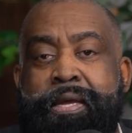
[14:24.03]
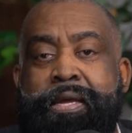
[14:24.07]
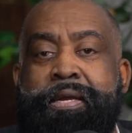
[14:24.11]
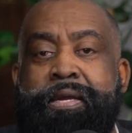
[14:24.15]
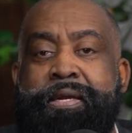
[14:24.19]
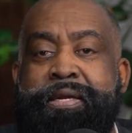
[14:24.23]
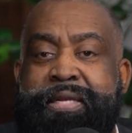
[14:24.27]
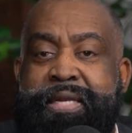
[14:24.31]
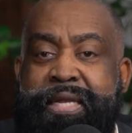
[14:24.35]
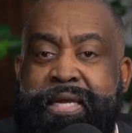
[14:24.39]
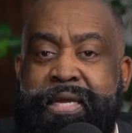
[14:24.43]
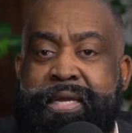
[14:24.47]

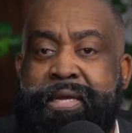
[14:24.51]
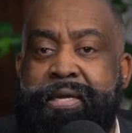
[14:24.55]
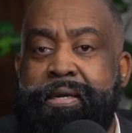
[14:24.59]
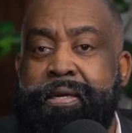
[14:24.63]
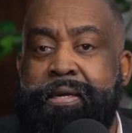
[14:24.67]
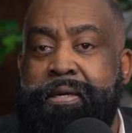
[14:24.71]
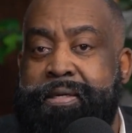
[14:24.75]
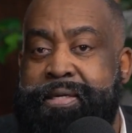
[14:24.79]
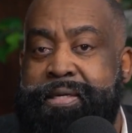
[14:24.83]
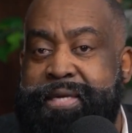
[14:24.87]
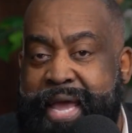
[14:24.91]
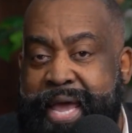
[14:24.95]

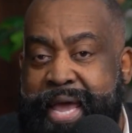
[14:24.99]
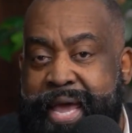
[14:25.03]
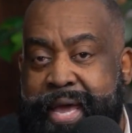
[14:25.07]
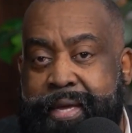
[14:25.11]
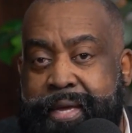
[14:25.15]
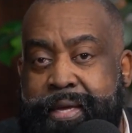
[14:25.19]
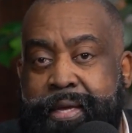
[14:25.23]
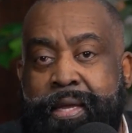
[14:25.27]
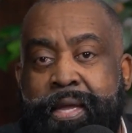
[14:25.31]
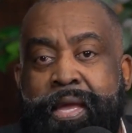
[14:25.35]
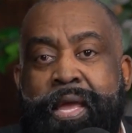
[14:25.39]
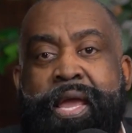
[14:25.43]

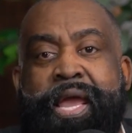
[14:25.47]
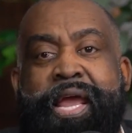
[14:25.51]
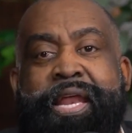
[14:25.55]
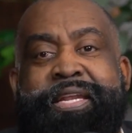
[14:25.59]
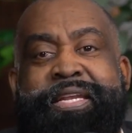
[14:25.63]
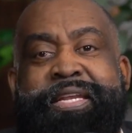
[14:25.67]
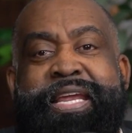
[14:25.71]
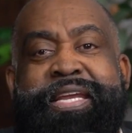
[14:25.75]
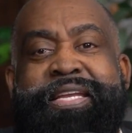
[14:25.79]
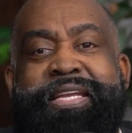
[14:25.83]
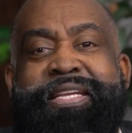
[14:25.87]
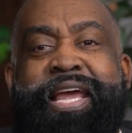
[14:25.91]
DTEC. And
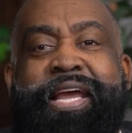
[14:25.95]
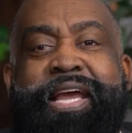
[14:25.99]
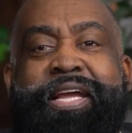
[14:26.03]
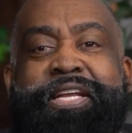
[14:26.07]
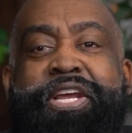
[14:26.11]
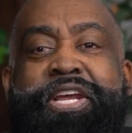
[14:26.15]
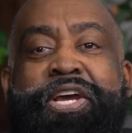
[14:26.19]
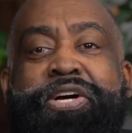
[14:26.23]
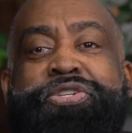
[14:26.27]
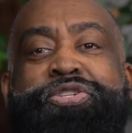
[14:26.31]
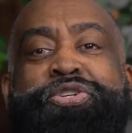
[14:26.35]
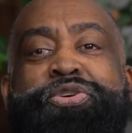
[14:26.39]
DTEC
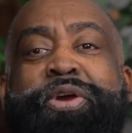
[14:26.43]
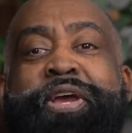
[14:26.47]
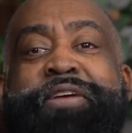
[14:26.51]
tells you